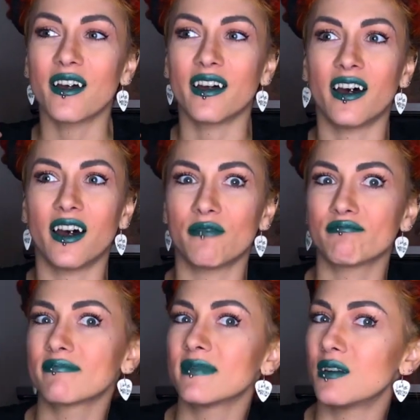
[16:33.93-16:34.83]
Uh,
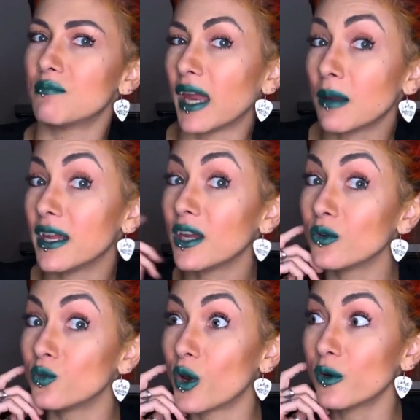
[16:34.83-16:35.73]
then maybe,
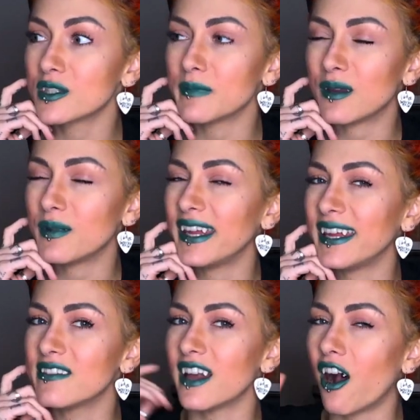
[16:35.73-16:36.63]
who knows, maybe
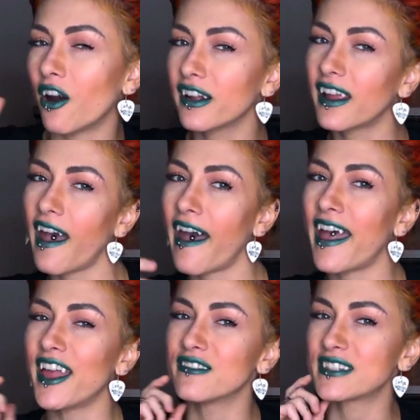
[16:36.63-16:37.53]
in the
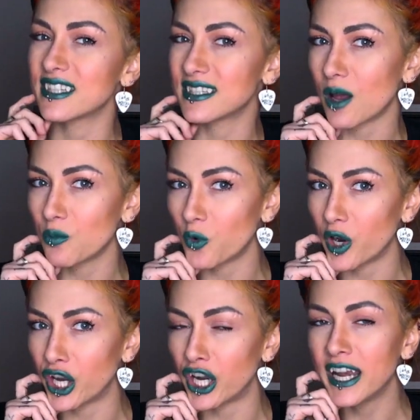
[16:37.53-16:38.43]
archives
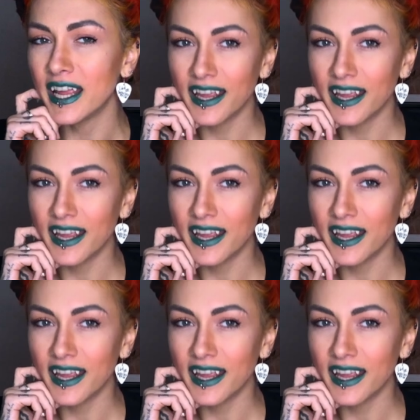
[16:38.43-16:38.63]
somewhere